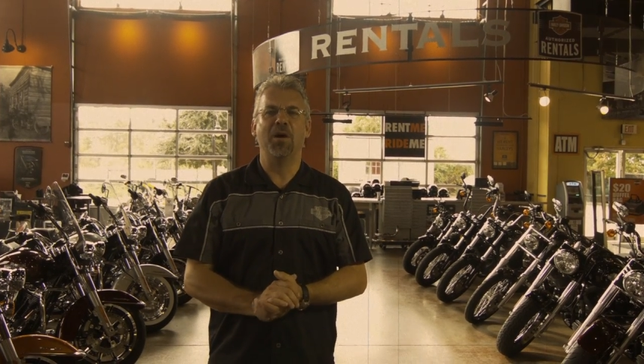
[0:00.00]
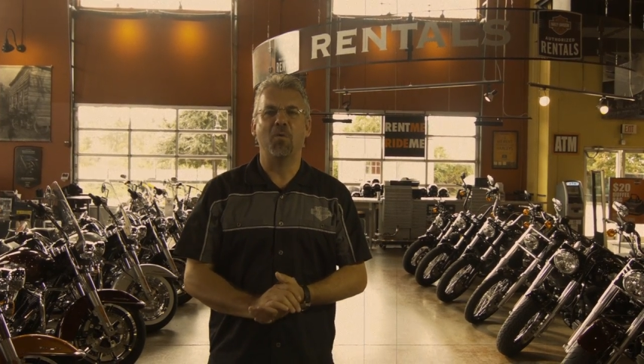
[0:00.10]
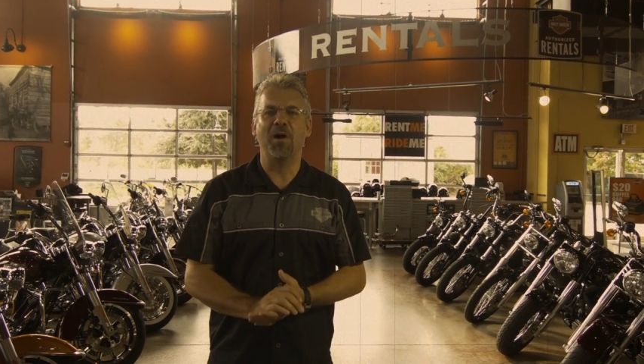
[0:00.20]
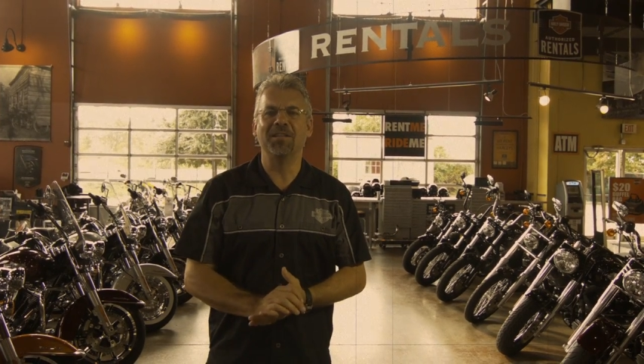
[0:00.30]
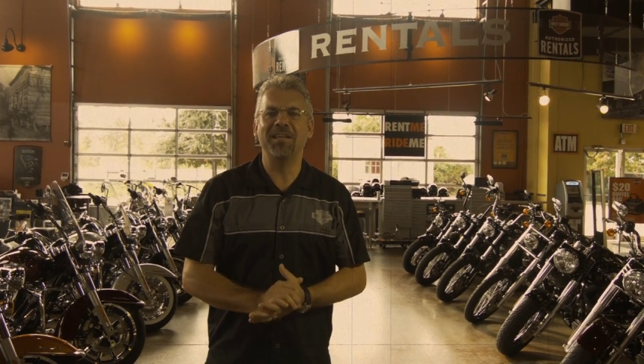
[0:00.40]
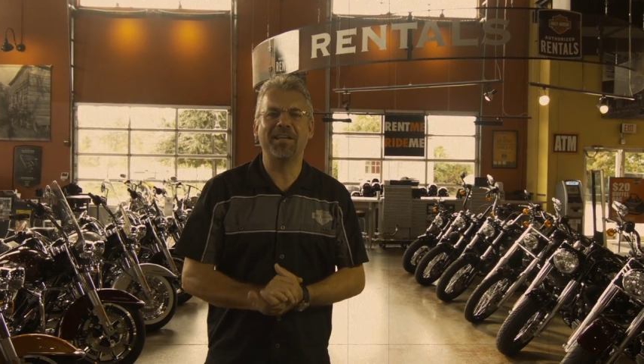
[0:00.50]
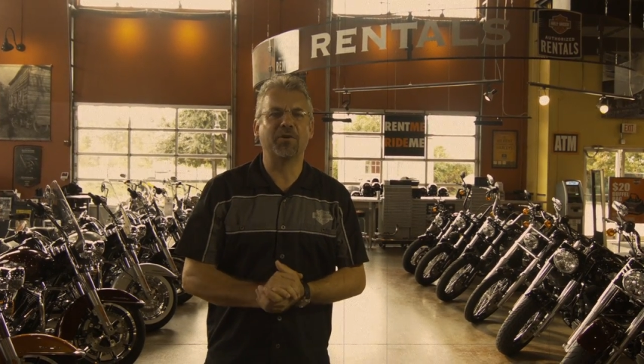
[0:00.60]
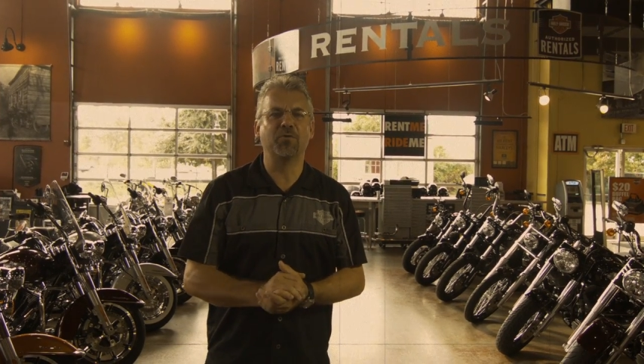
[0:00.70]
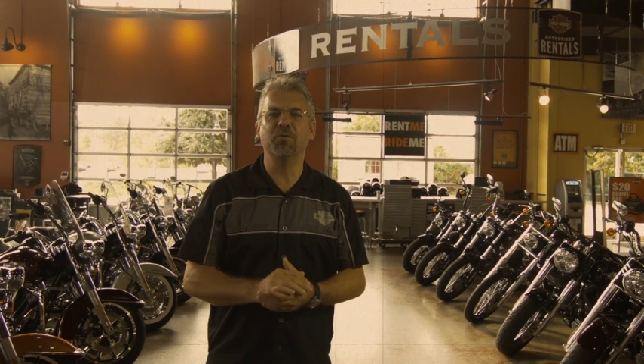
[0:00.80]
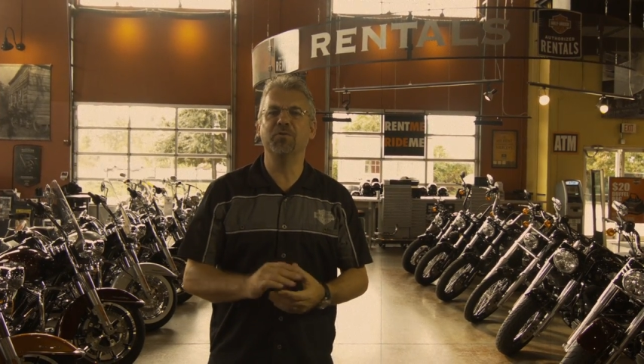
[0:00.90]
Want to take a
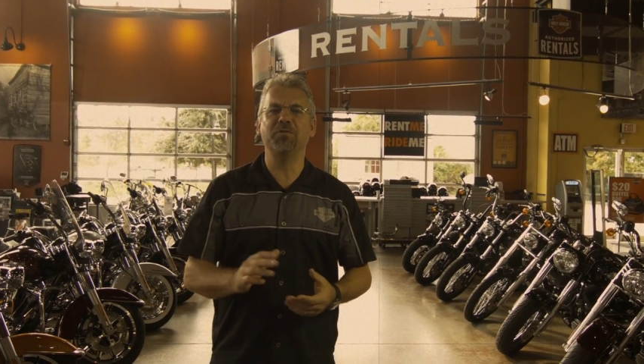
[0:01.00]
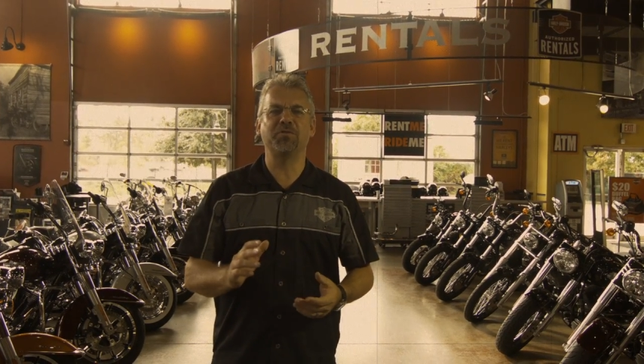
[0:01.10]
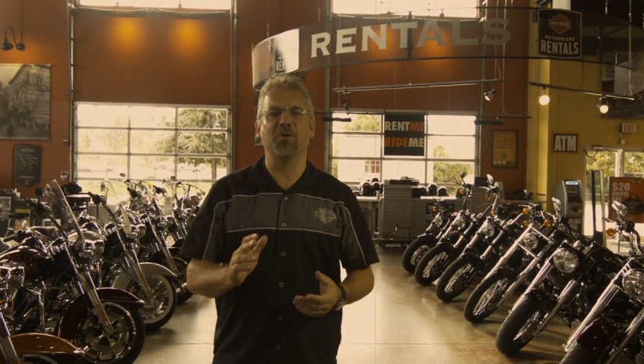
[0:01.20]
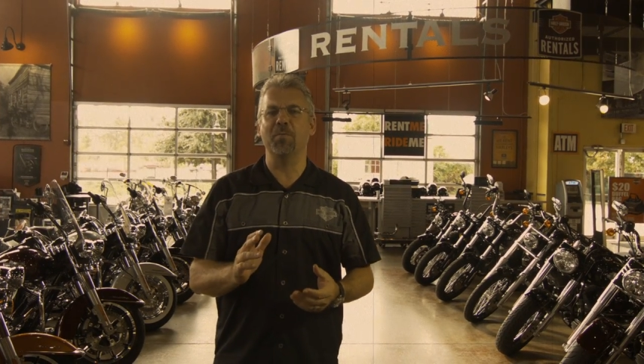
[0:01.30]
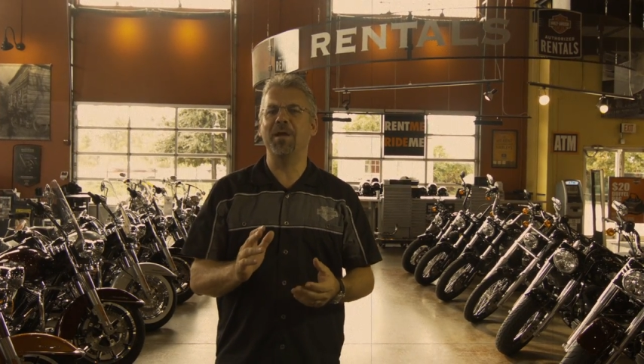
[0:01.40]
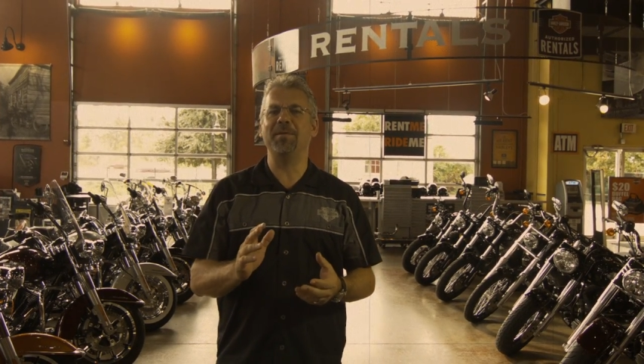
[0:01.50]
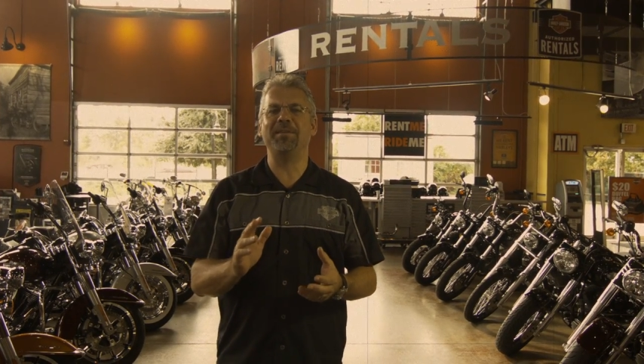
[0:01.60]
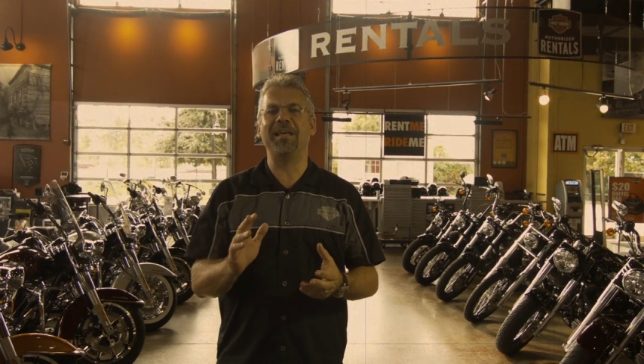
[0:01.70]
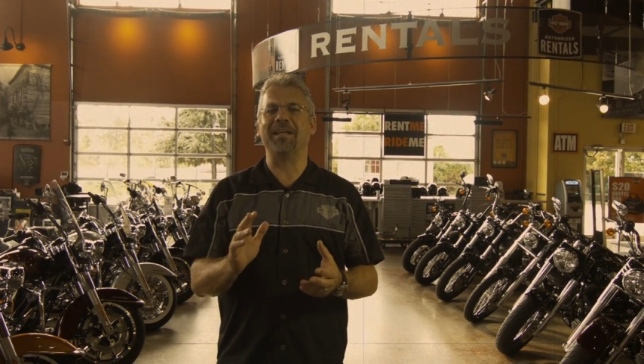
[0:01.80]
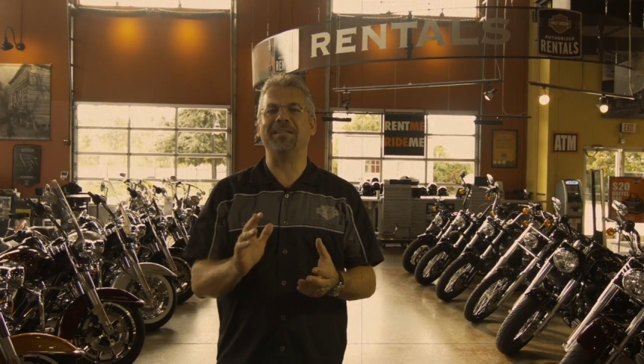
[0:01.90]
cruise or maybe
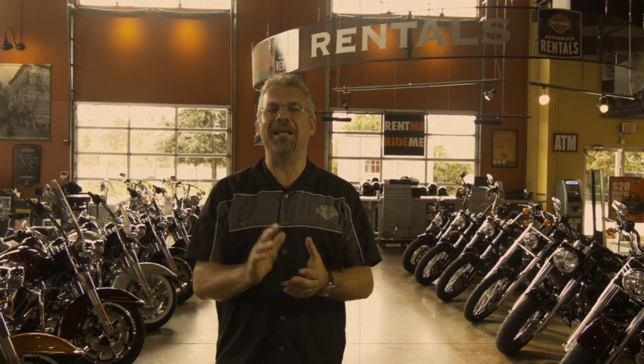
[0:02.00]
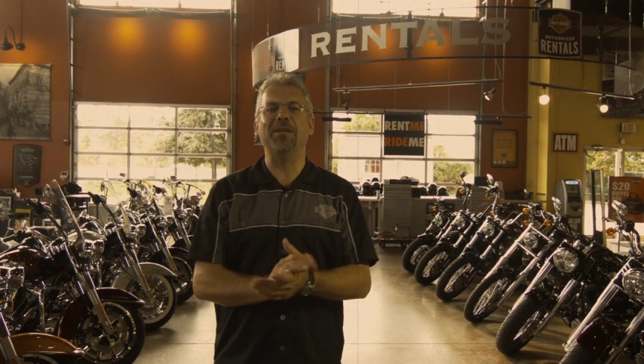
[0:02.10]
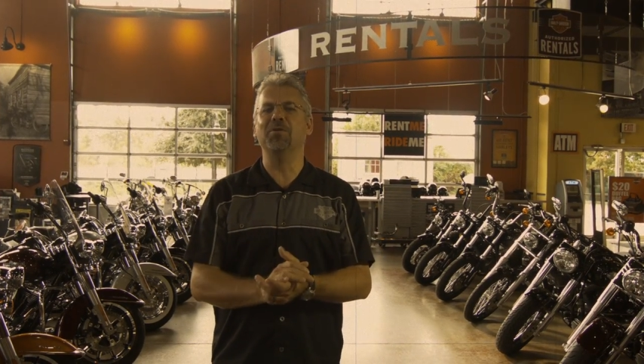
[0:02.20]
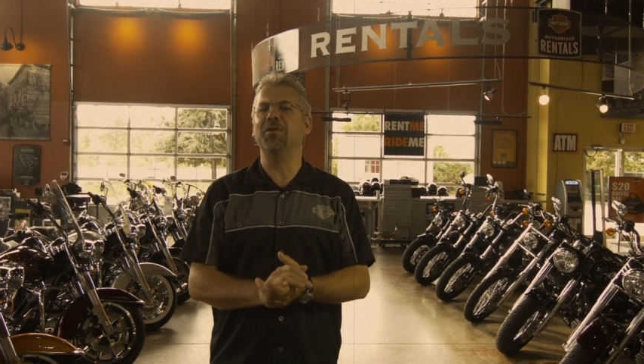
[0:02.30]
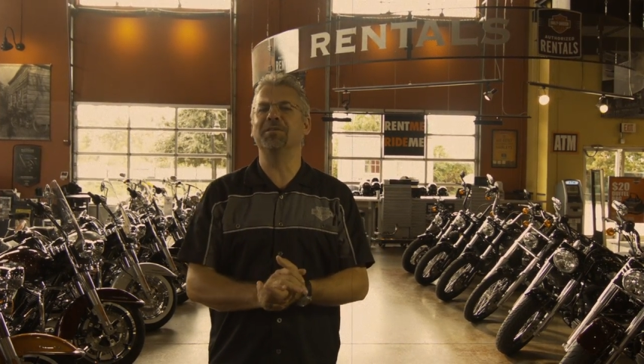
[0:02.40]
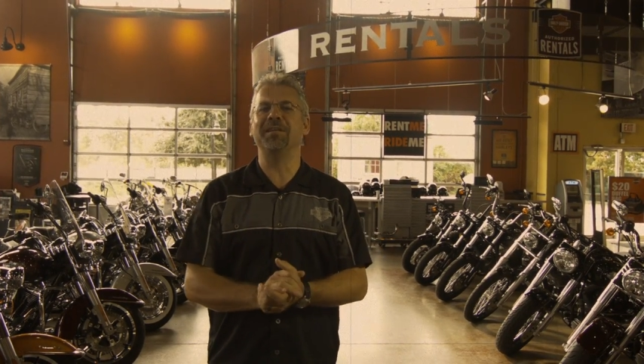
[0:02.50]
take a day-long